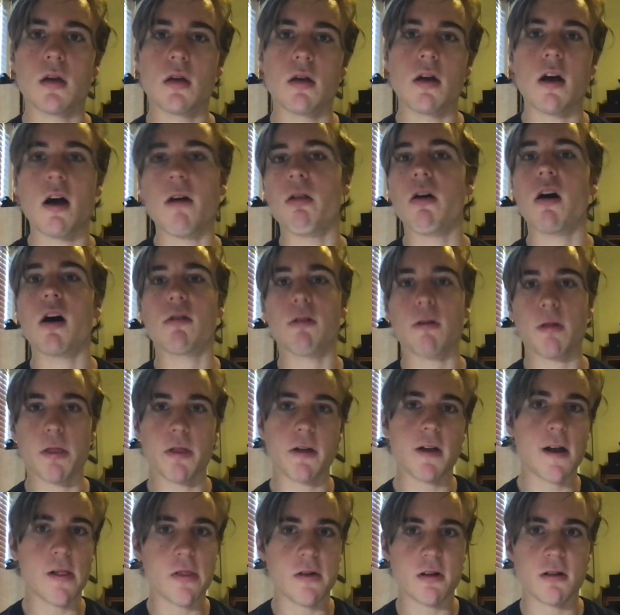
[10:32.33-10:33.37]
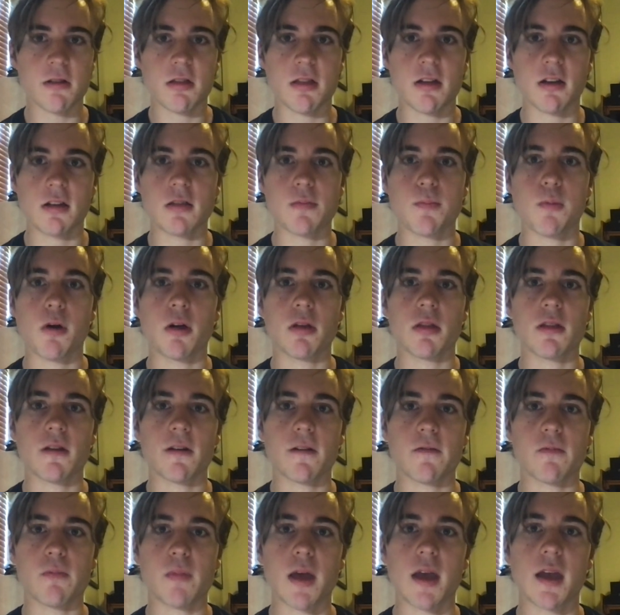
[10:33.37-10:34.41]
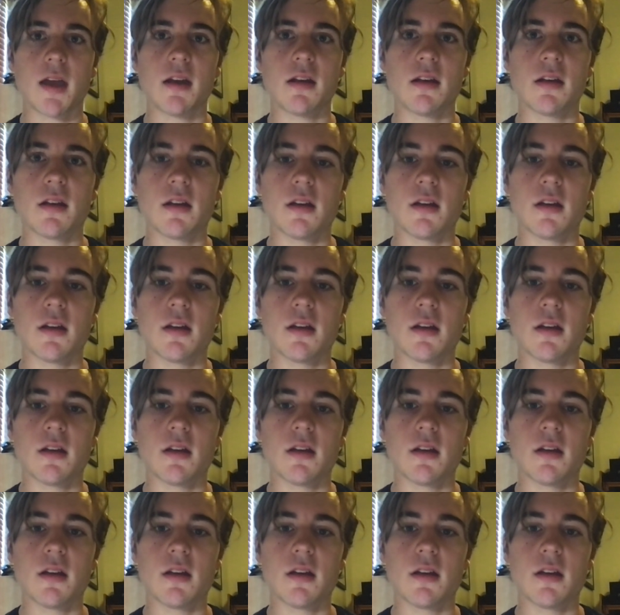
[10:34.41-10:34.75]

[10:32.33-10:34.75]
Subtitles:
along with the other 6 points I've made,